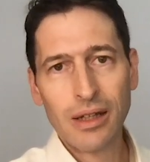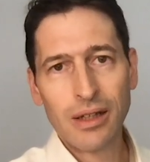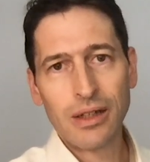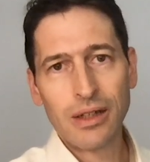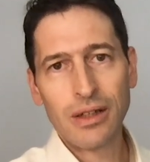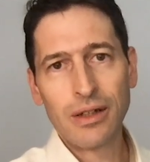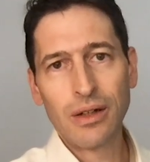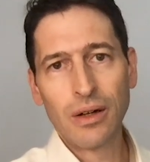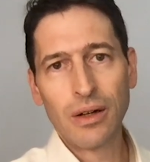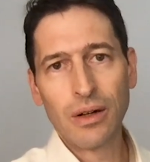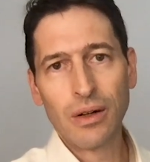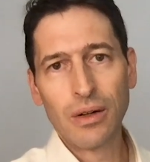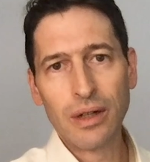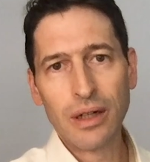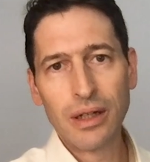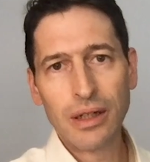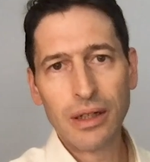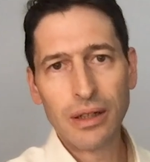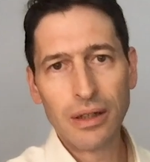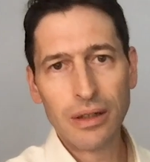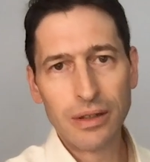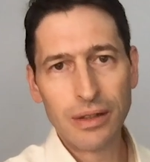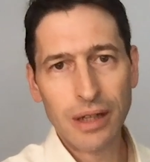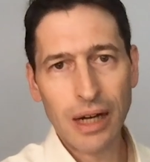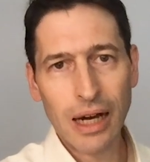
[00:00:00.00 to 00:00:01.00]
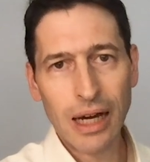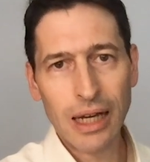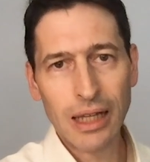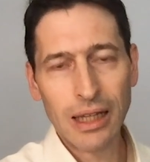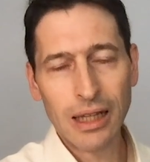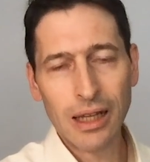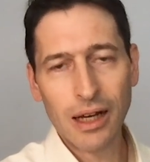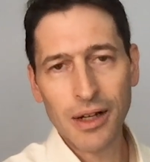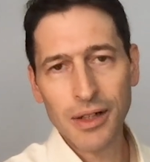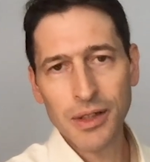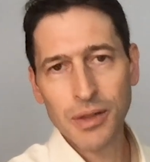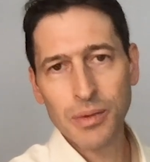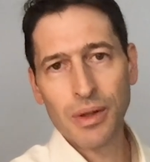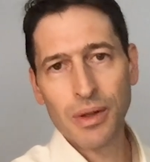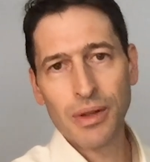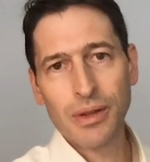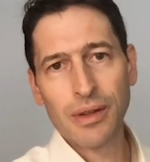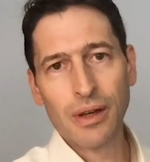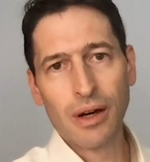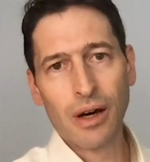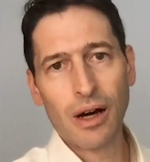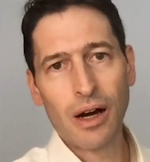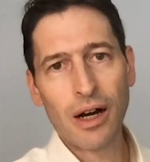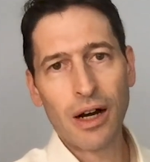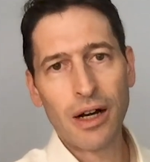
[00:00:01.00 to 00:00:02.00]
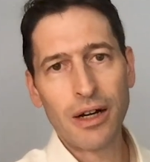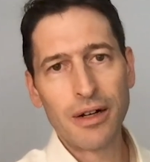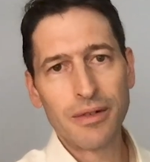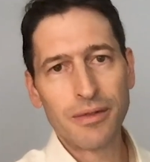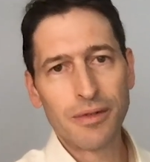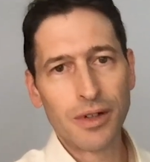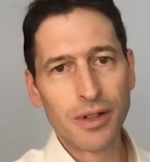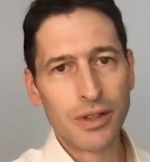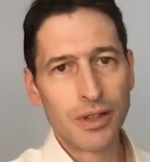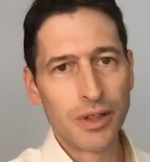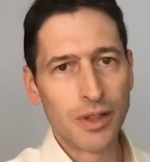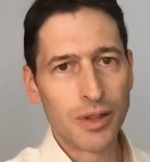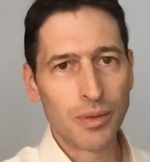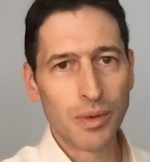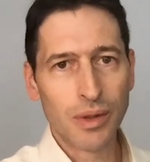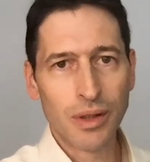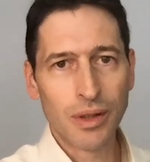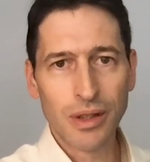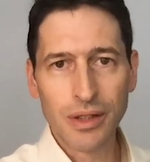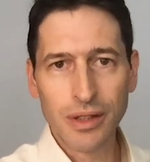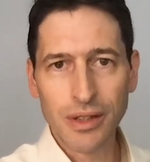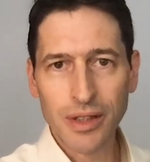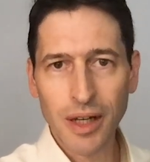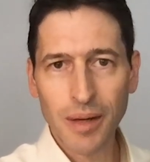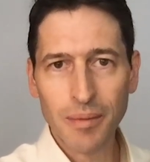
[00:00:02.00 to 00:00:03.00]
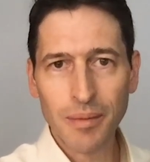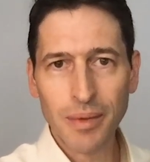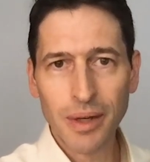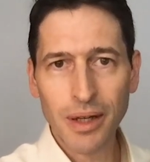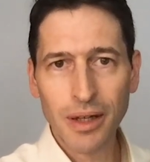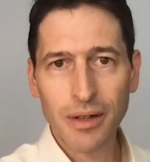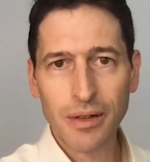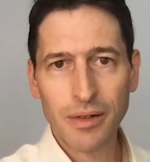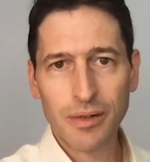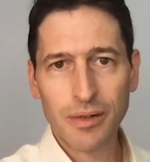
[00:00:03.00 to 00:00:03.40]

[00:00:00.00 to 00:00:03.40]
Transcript: in dialogues with the heart versus with the stomach,